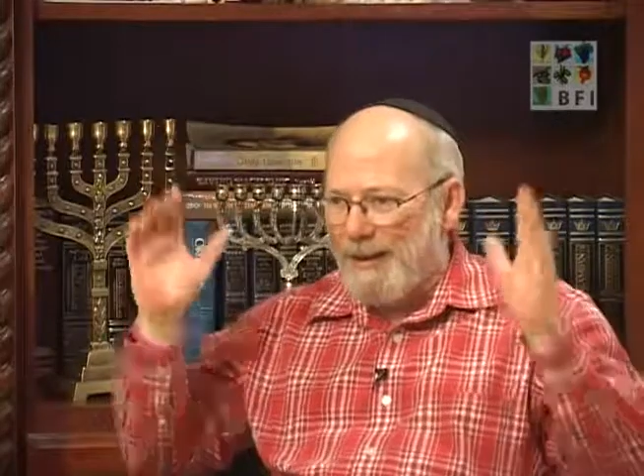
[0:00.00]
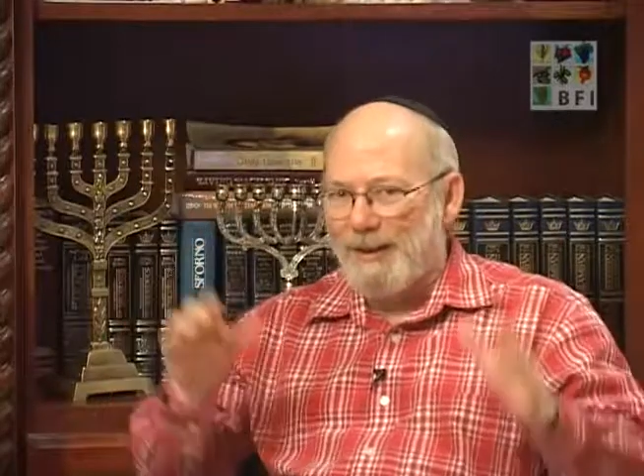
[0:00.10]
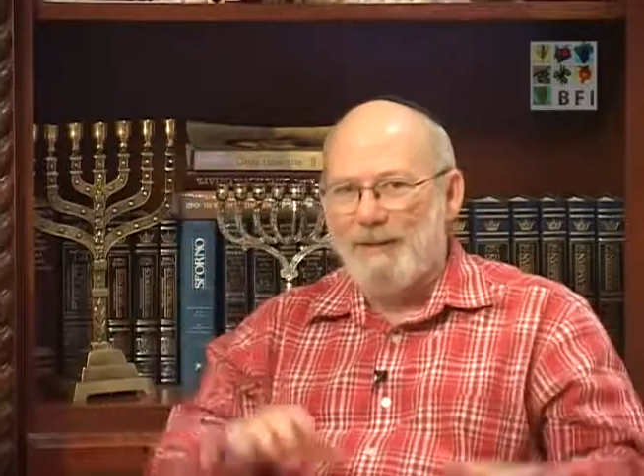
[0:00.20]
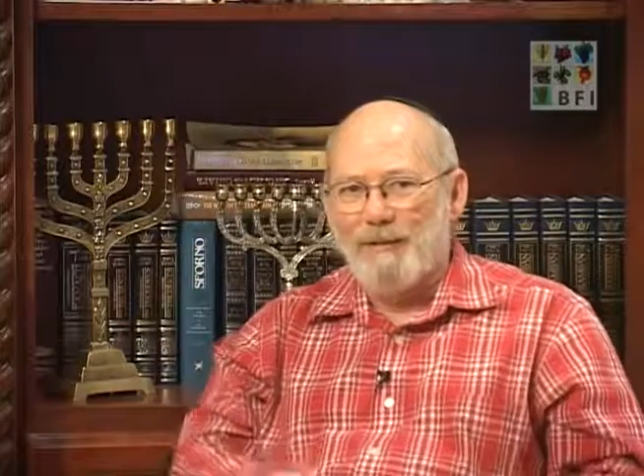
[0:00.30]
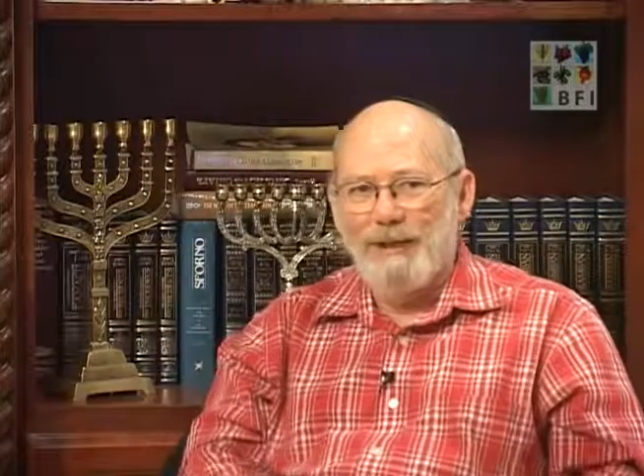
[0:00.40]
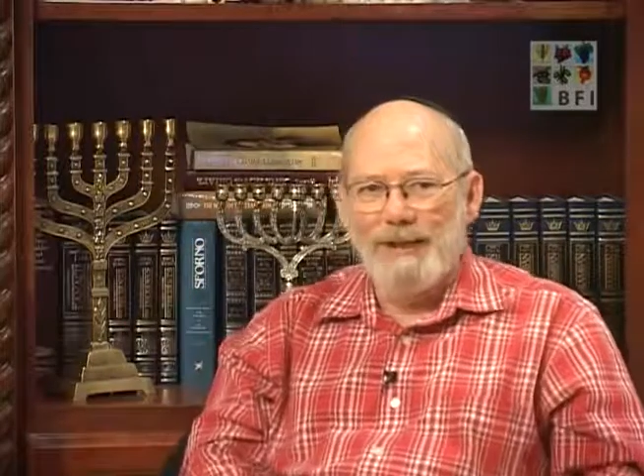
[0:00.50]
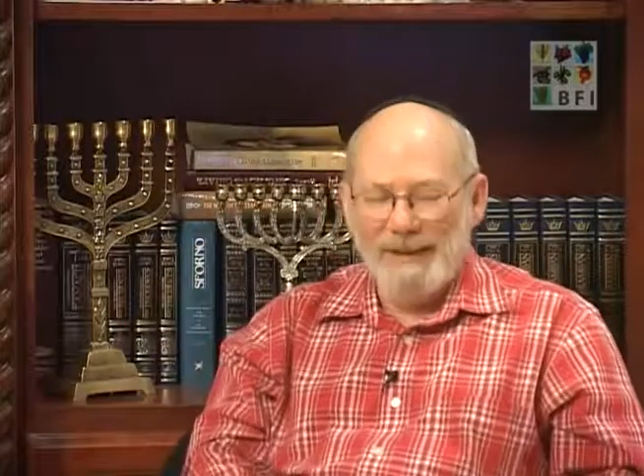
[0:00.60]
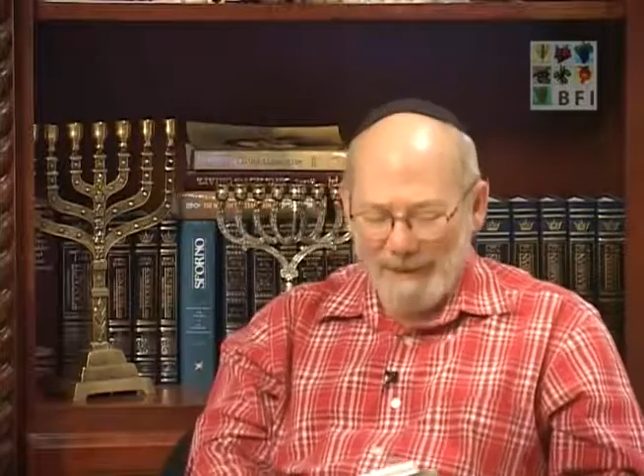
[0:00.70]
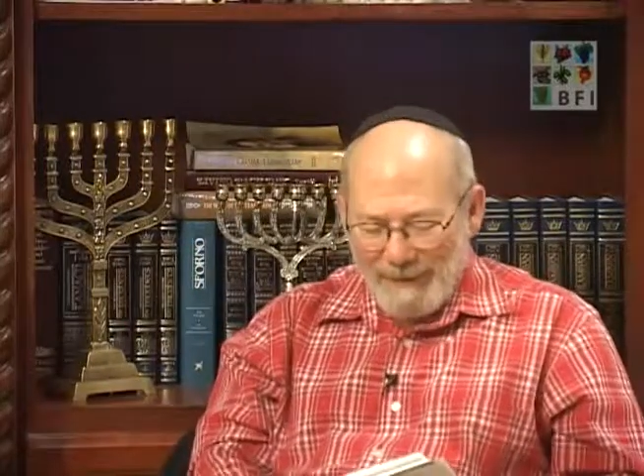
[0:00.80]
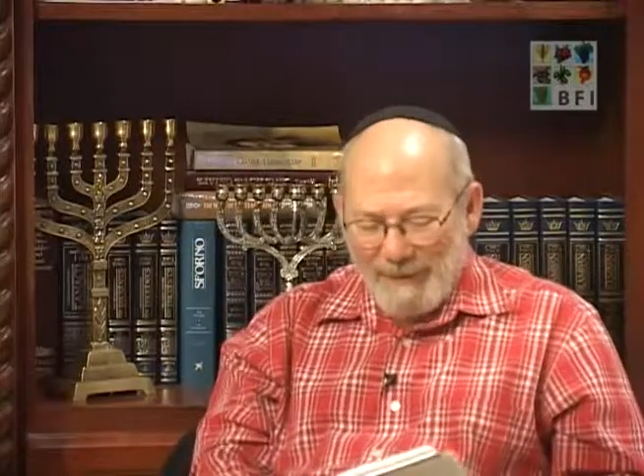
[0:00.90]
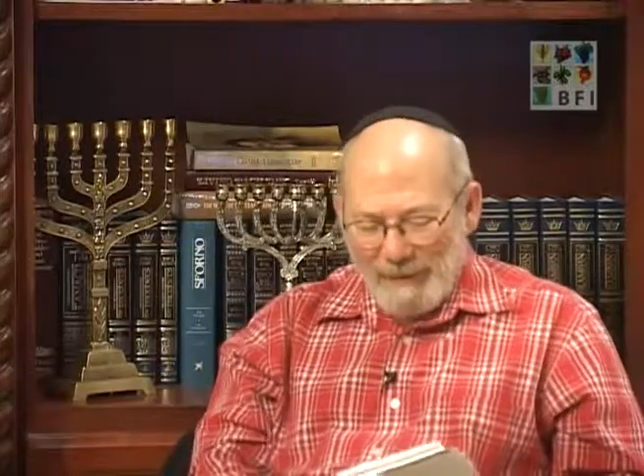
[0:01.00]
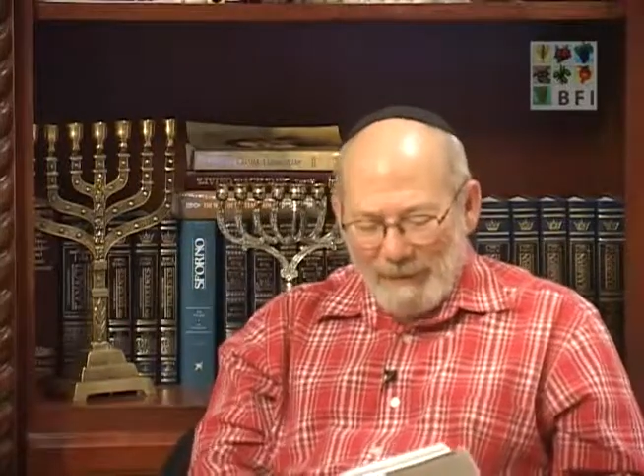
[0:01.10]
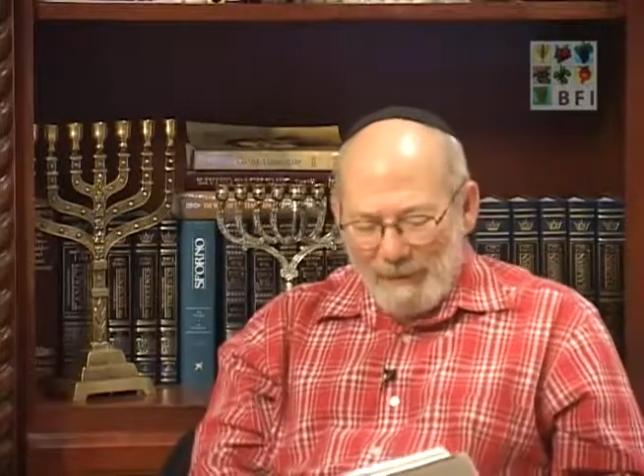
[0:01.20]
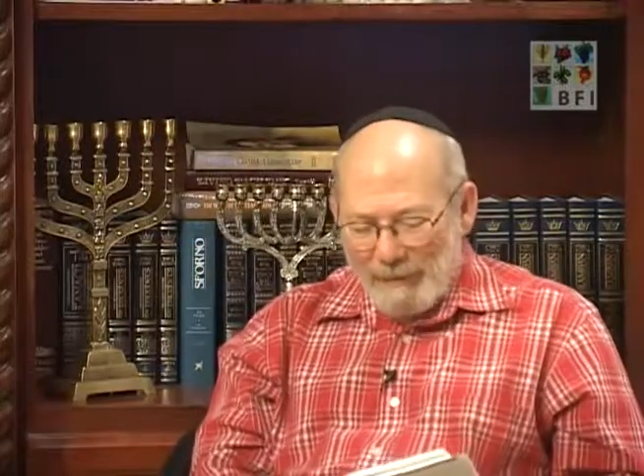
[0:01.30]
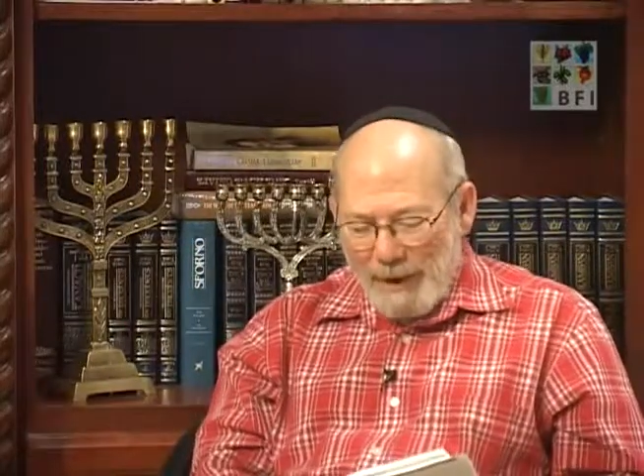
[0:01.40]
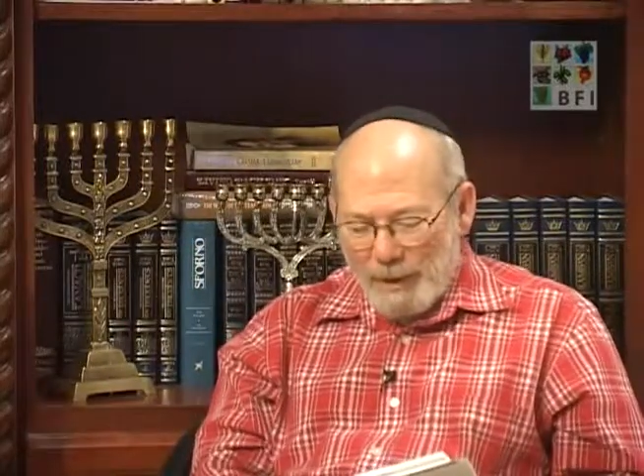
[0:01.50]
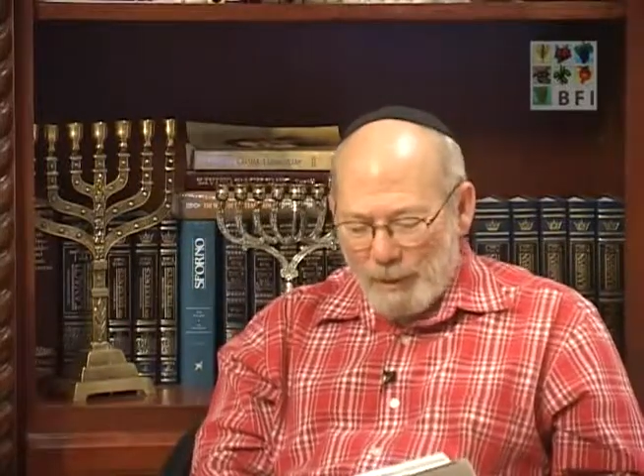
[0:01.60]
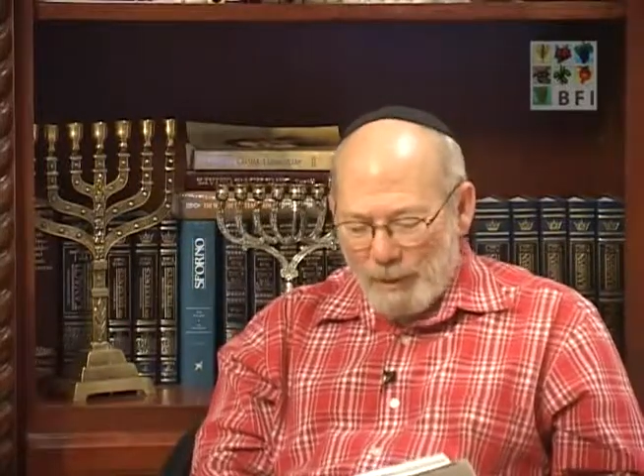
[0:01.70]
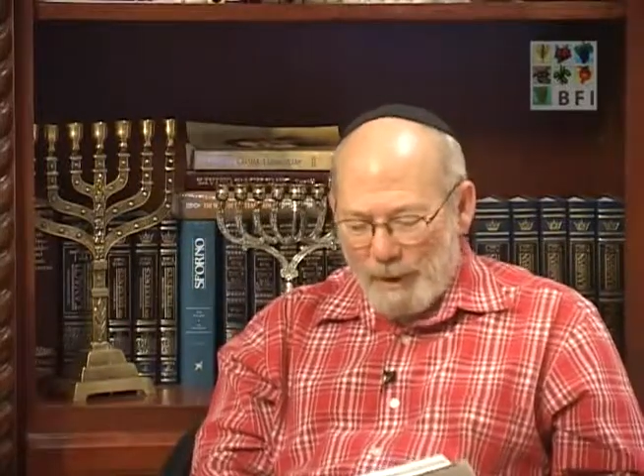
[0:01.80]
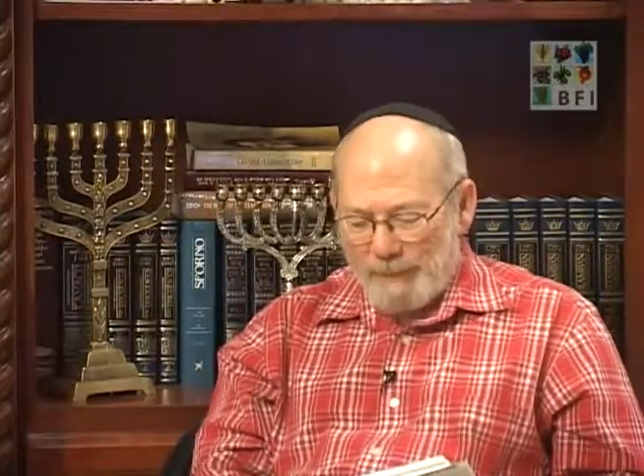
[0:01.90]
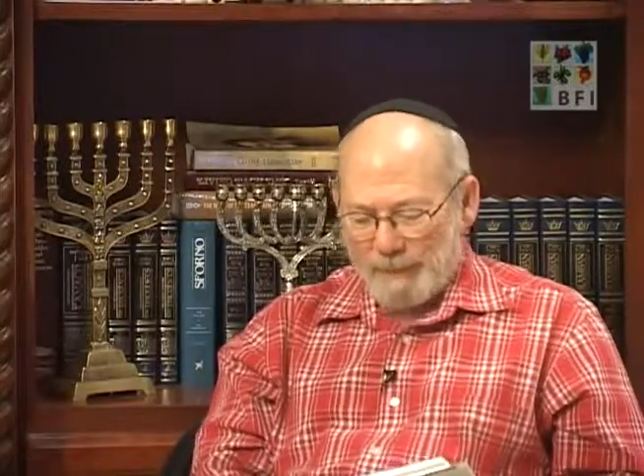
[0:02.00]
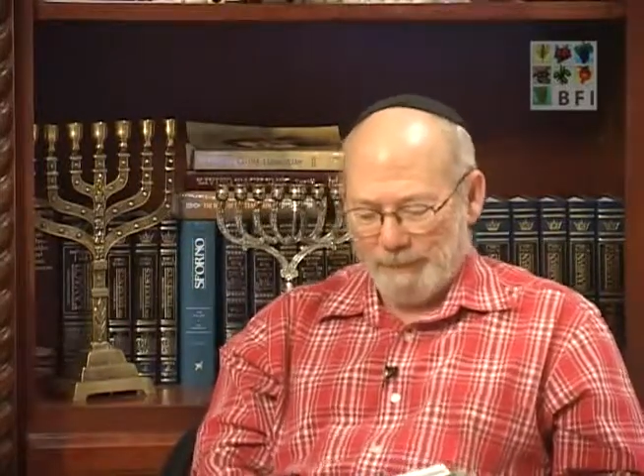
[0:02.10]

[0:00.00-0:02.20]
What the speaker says: just really mess you up.